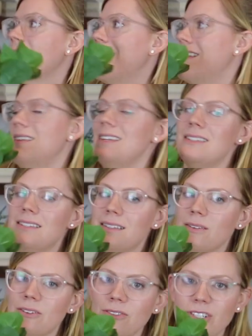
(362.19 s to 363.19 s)
like
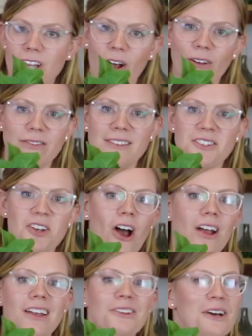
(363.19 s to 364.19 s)
this shelf does
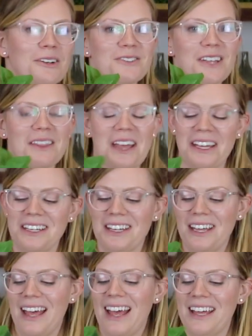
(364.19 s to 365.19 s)
not get a lot of sunlight,
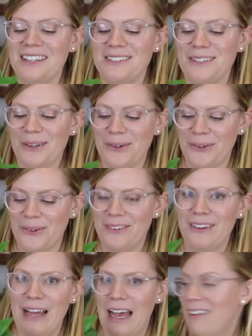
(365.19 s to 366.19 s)
and so
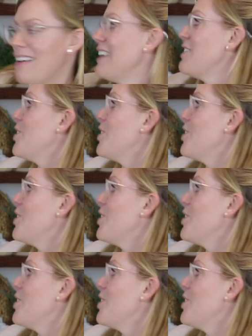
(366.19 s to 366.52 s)
I've had